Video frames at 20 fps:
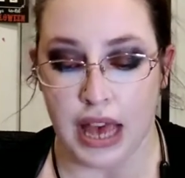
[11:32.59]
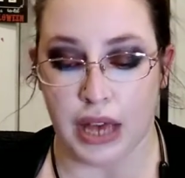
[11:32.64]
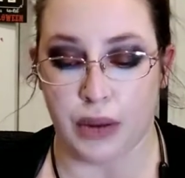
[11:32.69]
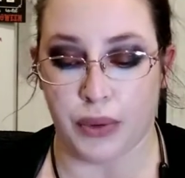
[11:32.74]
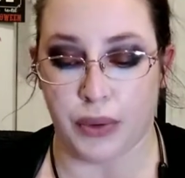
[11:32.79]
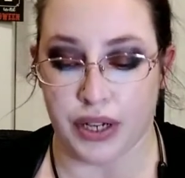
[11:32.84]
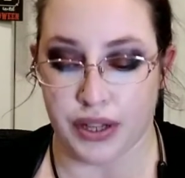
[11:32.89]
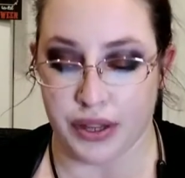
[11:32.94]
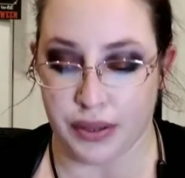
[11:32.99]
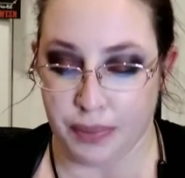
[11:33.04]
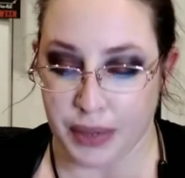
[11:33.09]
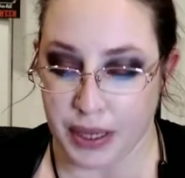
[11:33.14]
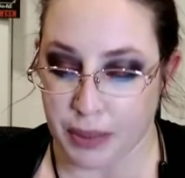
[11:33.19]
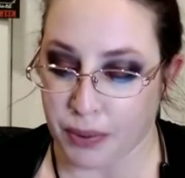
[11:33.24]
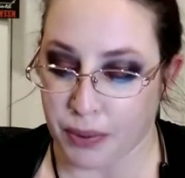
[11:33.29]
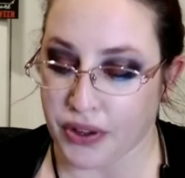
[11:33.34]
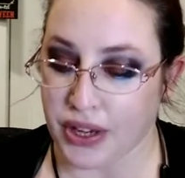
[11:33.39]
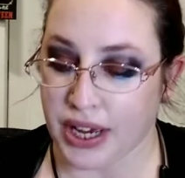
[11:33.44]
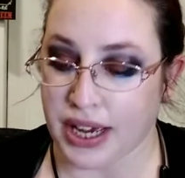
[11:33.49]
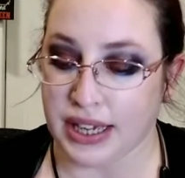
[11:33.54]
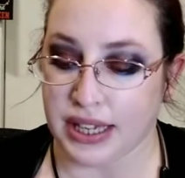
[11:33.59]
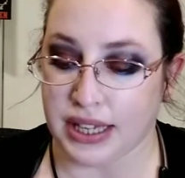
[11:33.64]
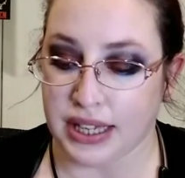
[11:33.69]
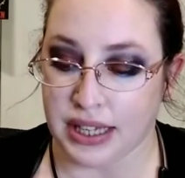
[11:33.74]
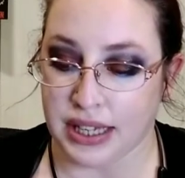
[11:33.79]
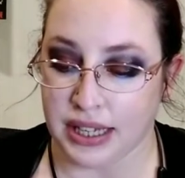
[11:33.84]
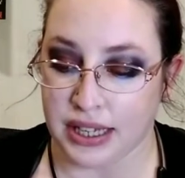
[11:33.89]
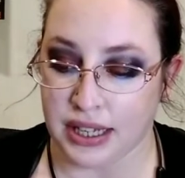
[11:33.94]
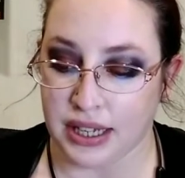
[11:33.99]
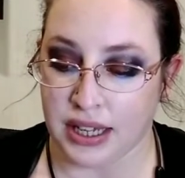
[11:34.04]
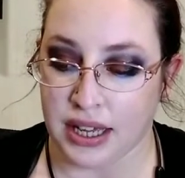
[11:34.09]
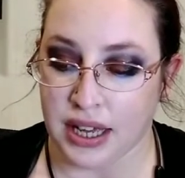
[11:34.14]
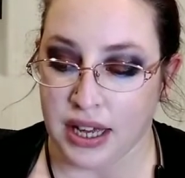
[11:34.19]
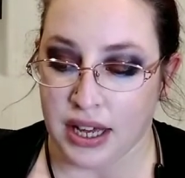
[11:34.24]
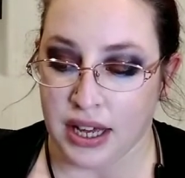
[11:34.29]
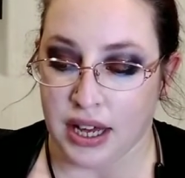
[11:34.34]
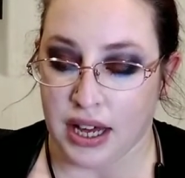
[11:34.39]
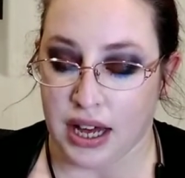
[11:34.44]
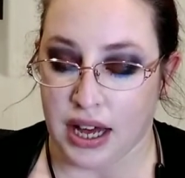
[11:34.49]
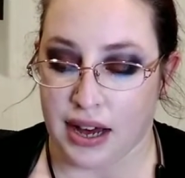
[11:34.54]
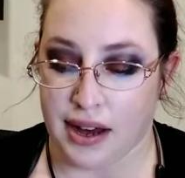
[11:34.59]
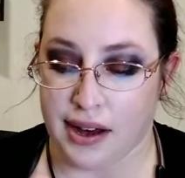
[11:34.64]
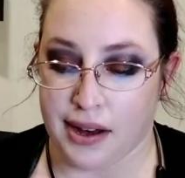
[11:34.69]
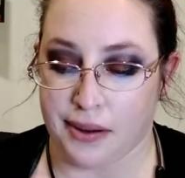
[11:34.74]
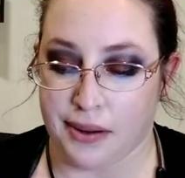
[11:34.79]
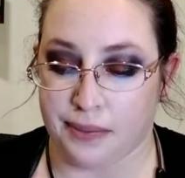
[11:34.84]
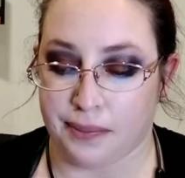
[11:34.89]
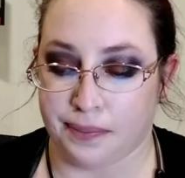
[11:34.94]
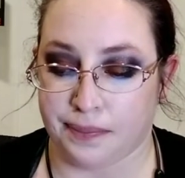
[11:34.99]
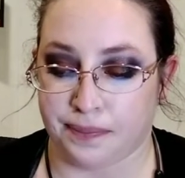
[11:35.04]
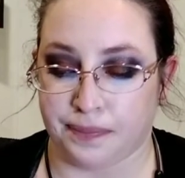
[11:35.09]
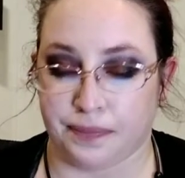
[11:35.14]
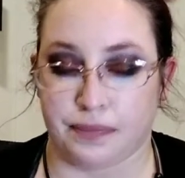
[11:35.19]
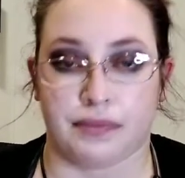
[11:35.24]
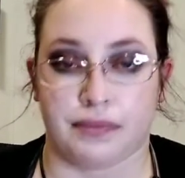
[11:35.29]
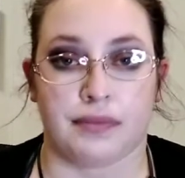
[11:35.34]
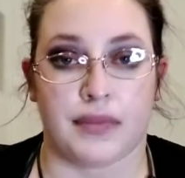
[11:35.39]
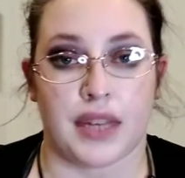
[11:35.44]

And one of the people that he um,